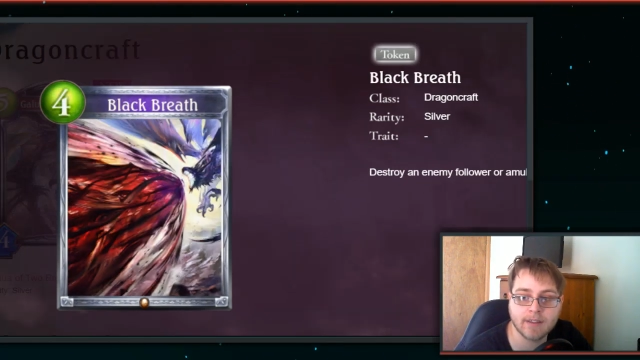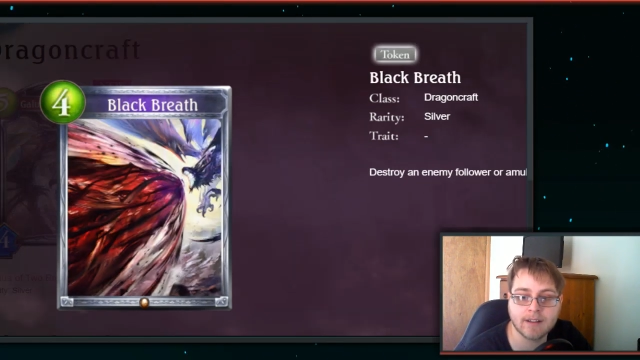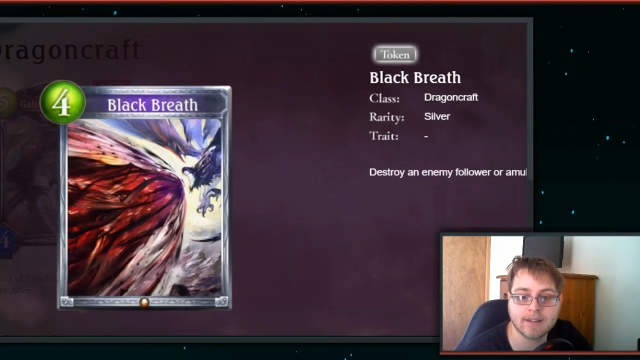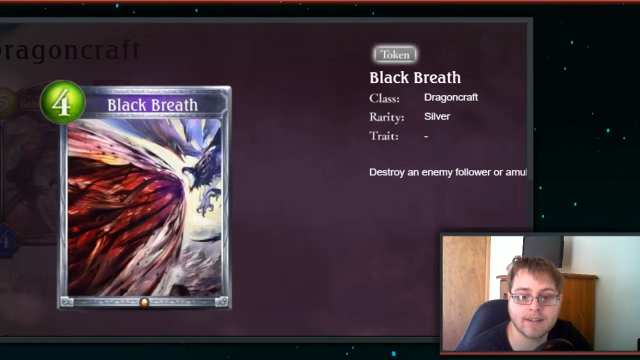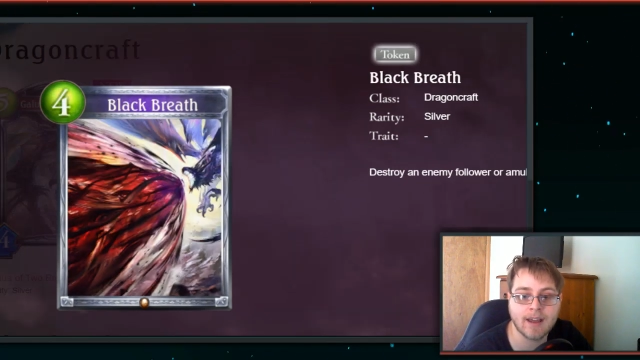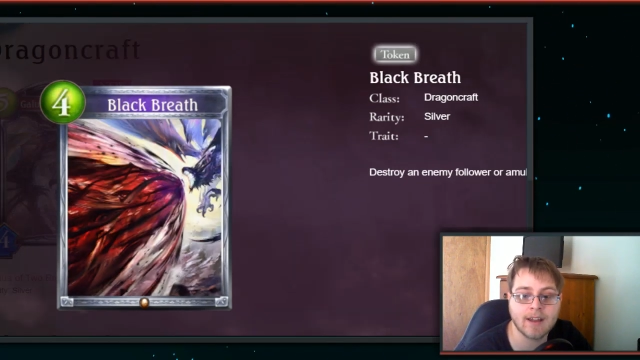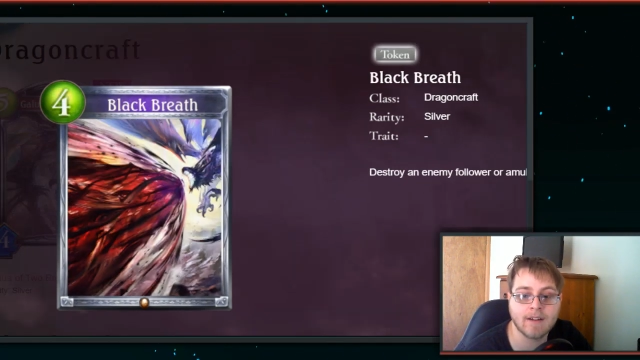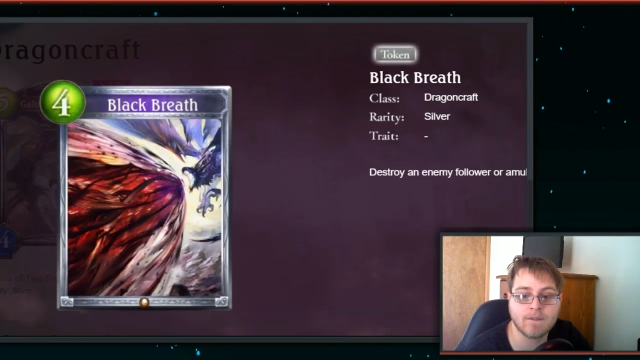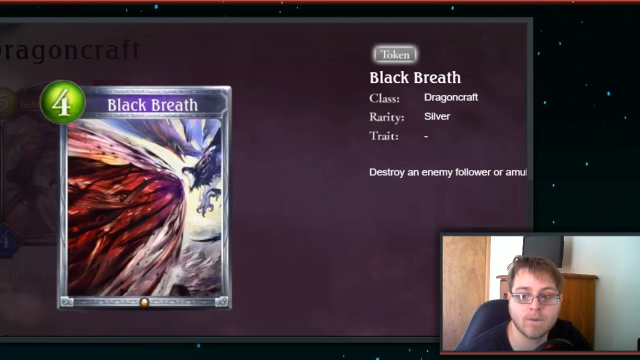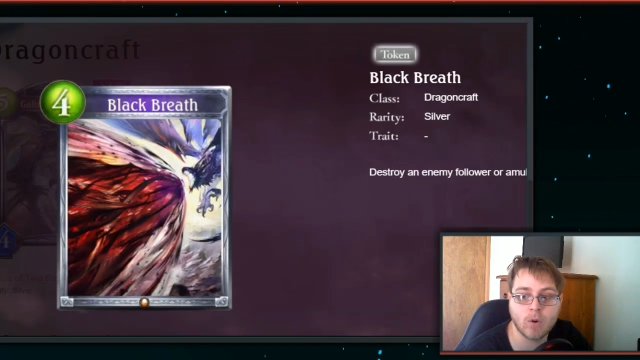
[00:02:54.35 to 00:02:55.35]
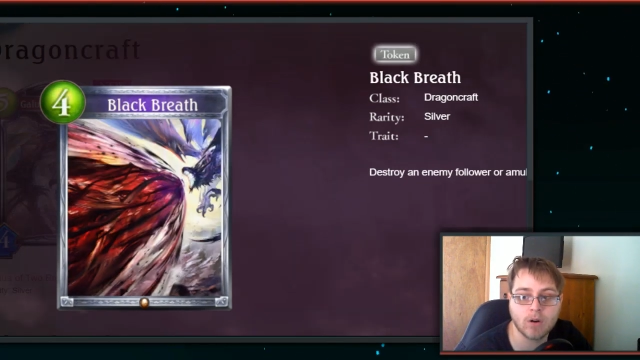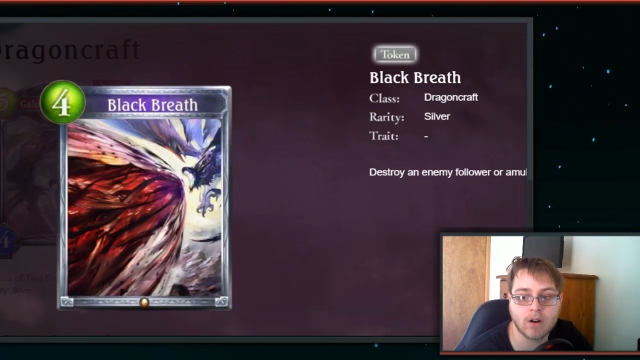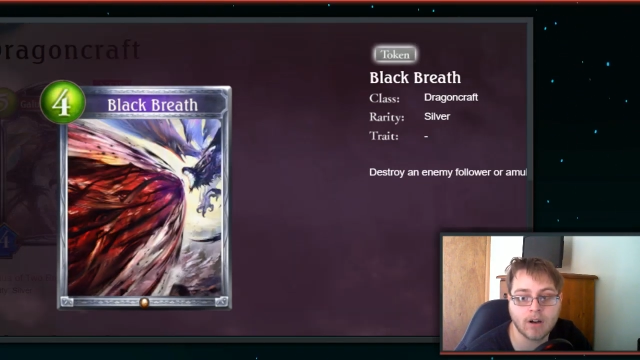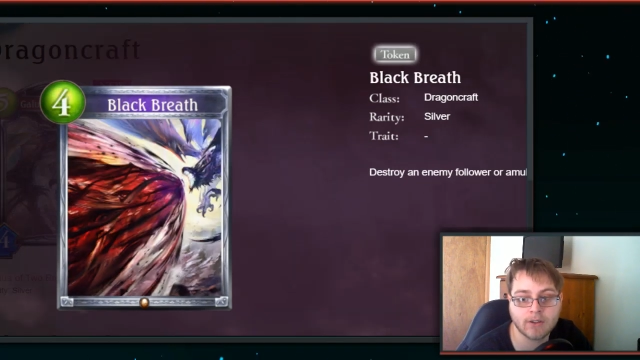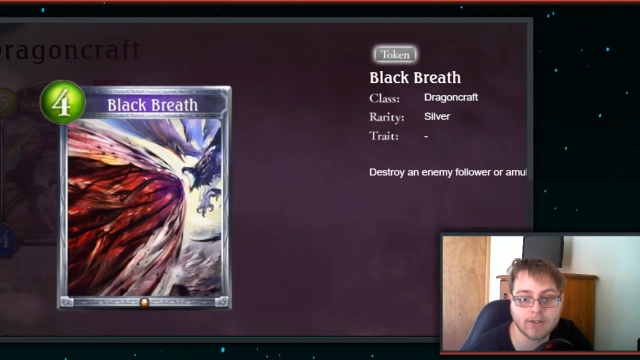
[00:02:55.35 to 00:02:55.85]
it's a
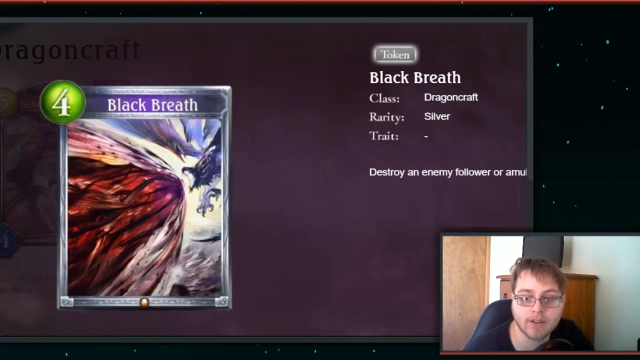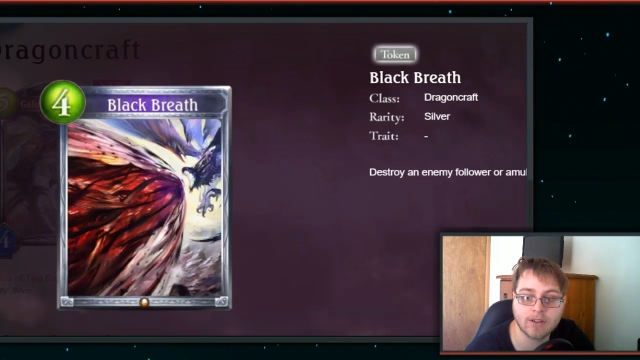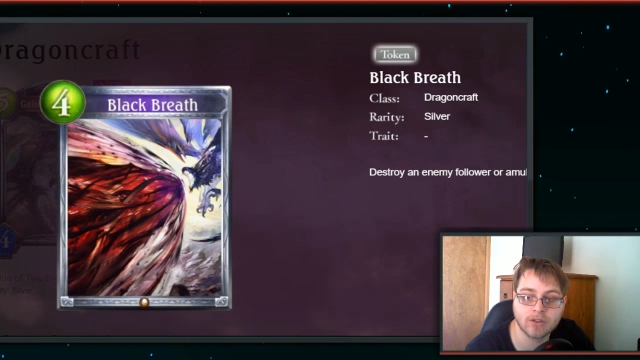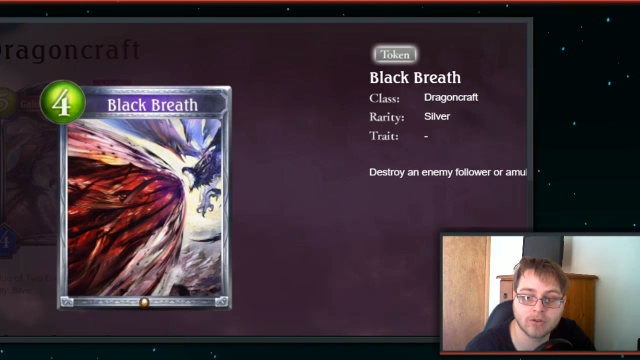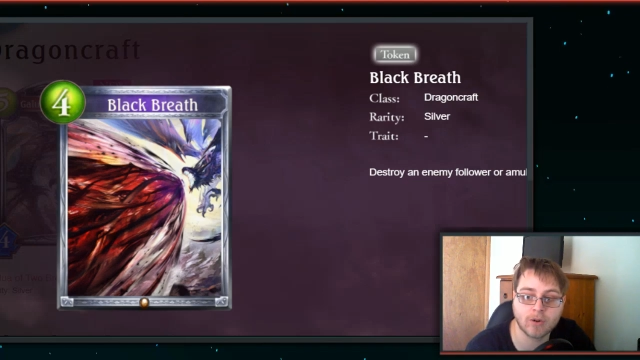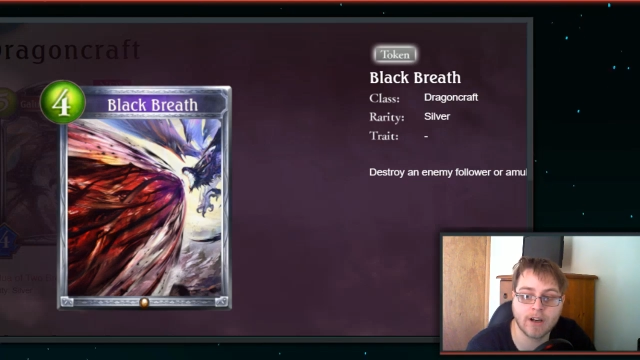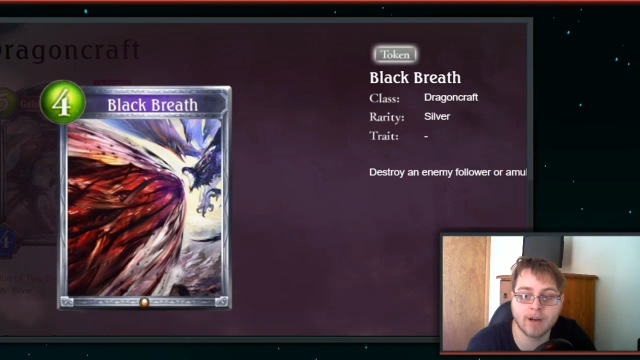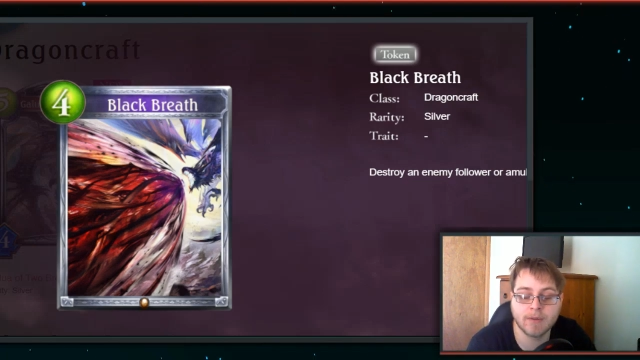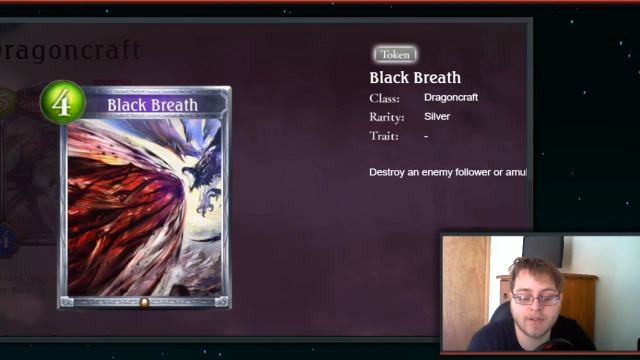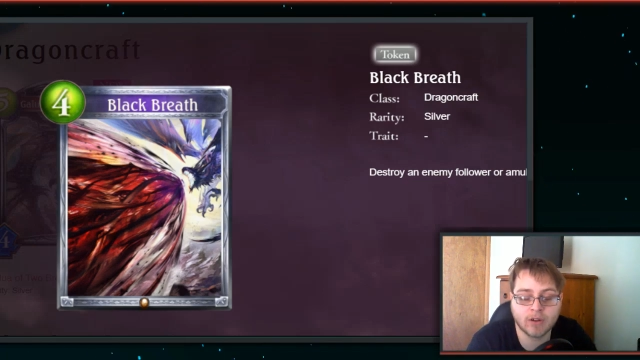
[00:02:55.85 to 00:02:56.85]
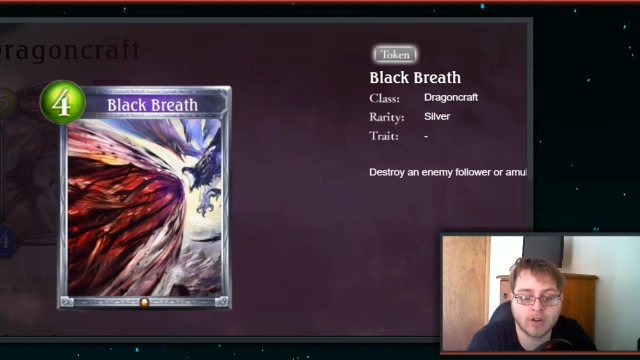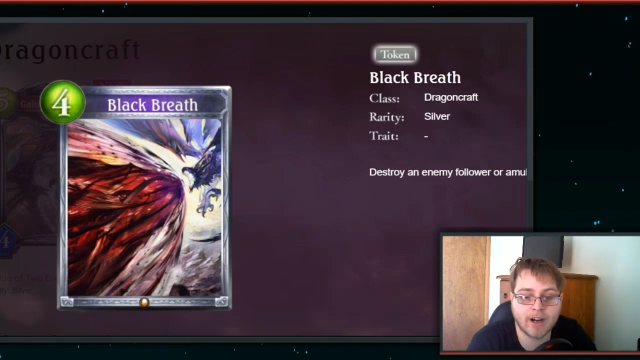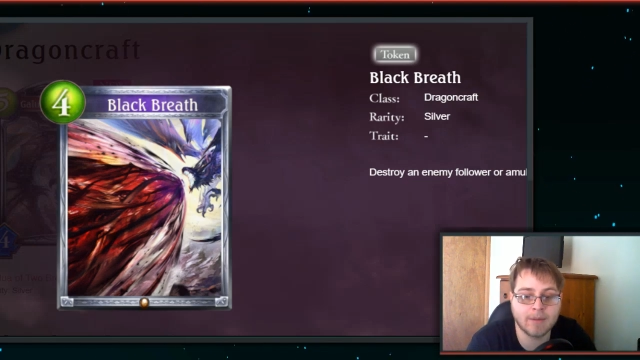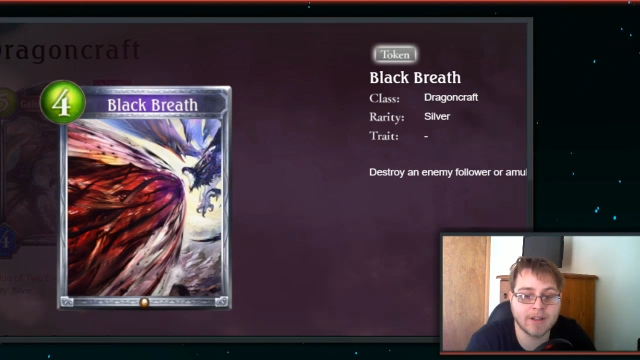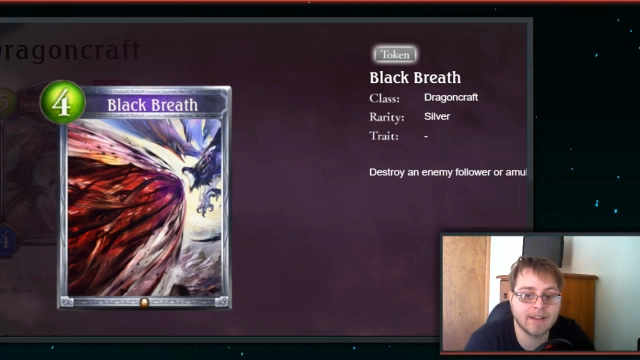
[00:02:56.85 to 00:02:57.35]
4-cost destroyed enemy follower
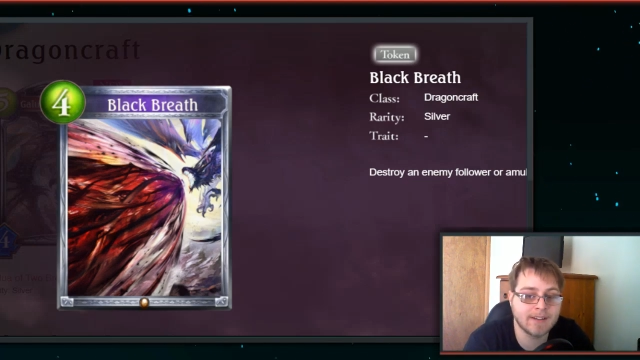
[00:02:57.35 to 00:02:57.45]
amulet.